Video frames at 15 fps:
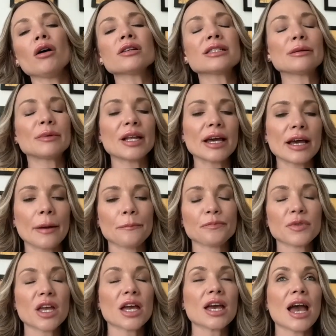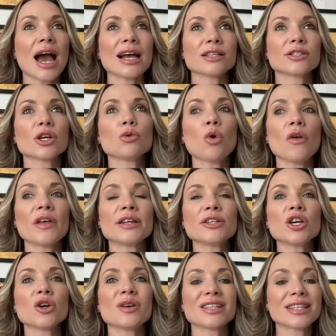possibly. And so what they
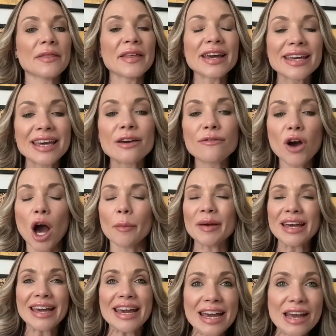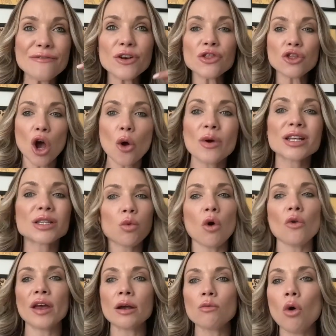do is then they give up, even though it's
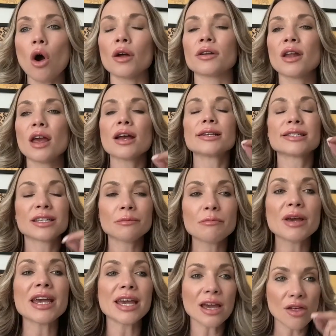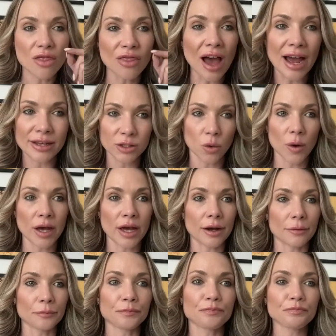what they want. To me, that is
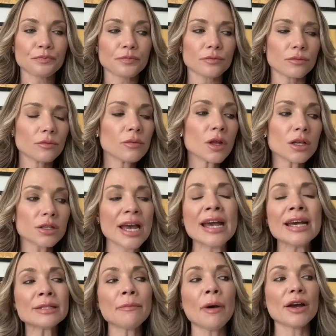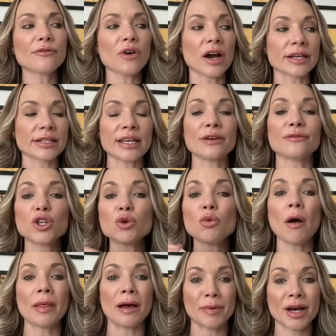quitting. So here's my advice. If
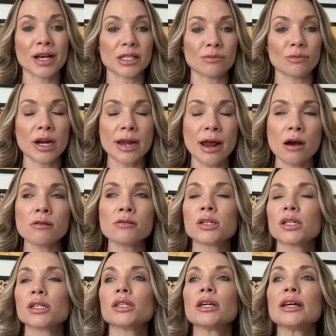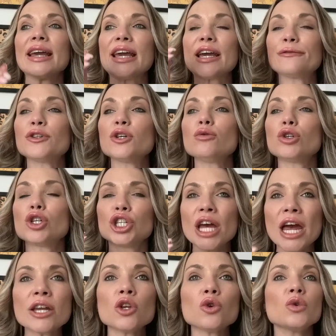you are that person right now, if you
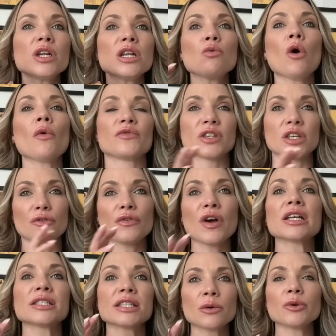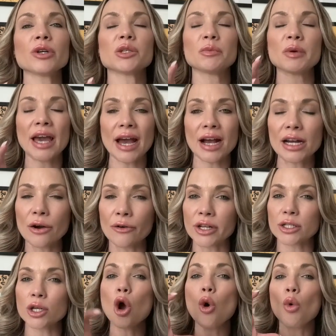genuinely want it, the first thing I want you to get clear on
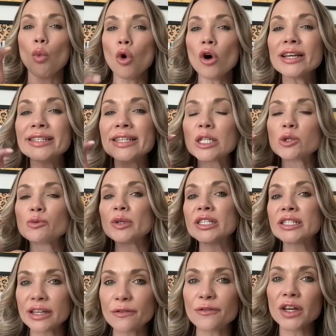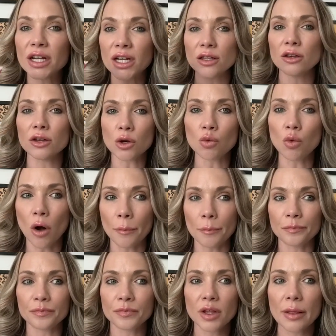is, what is it specifically that you want?